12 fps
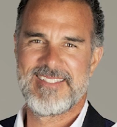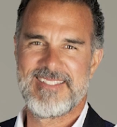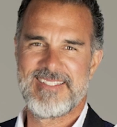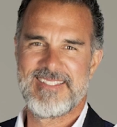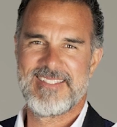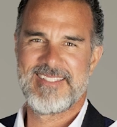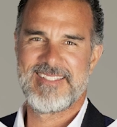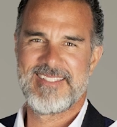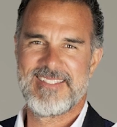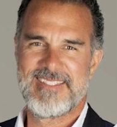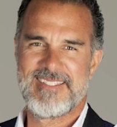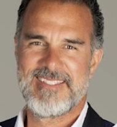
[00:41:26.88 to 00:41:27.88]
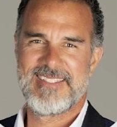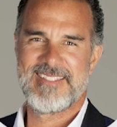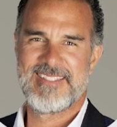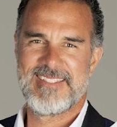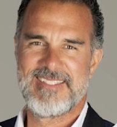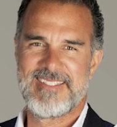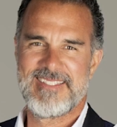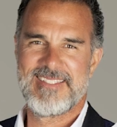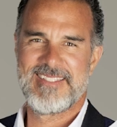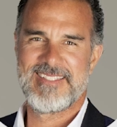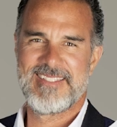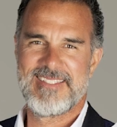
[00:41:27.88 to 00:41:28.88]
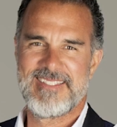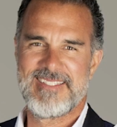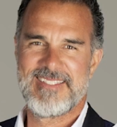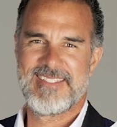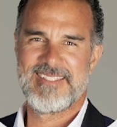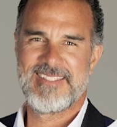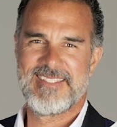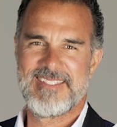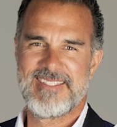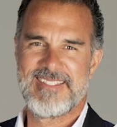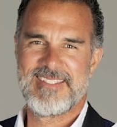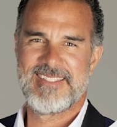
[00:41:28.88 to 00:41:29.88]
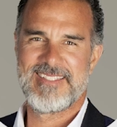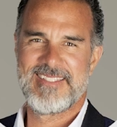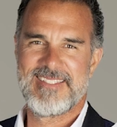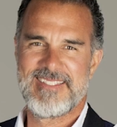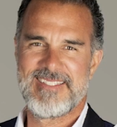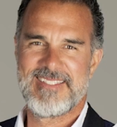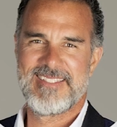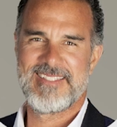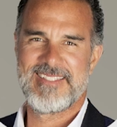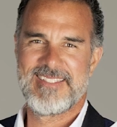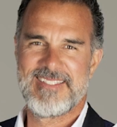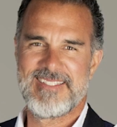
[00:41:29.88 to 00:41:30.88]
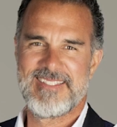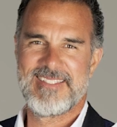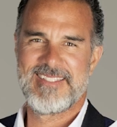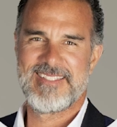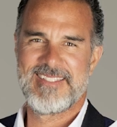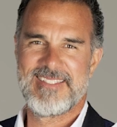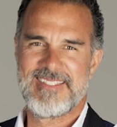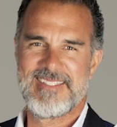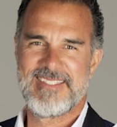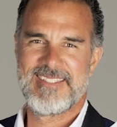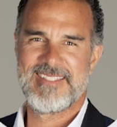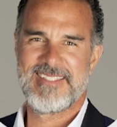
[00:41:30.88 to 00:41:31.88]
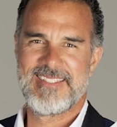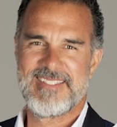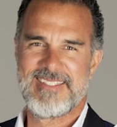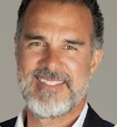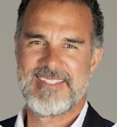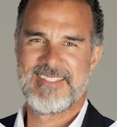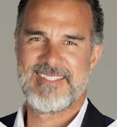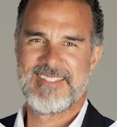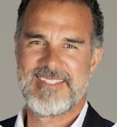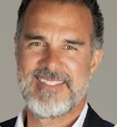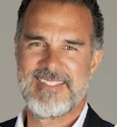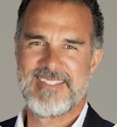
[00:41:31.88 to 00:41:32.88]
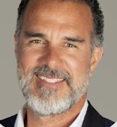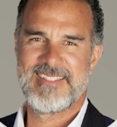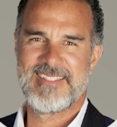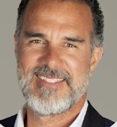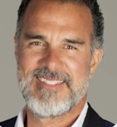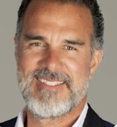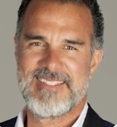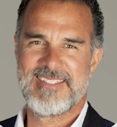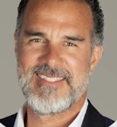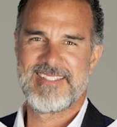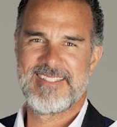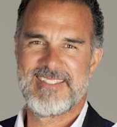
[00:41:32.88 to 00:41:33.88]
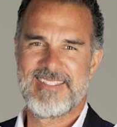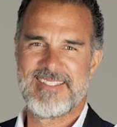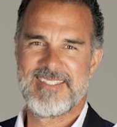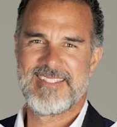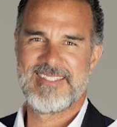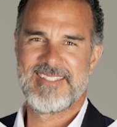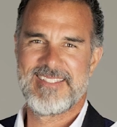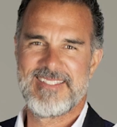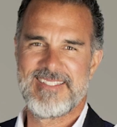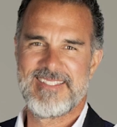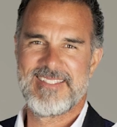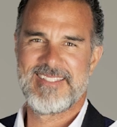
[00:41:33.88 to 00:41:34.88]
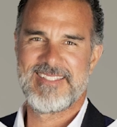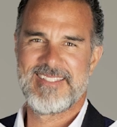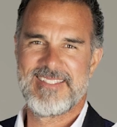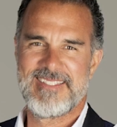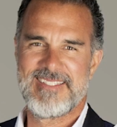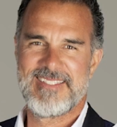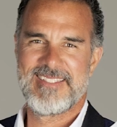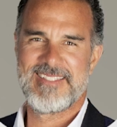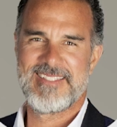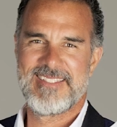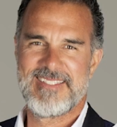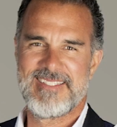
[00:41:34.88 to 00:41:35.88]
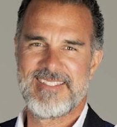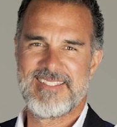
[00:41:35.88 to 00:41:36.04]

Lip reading: Yeah. So ultimately, when we stepped into it, we knew that we weren't going to get utilization unless everything that was available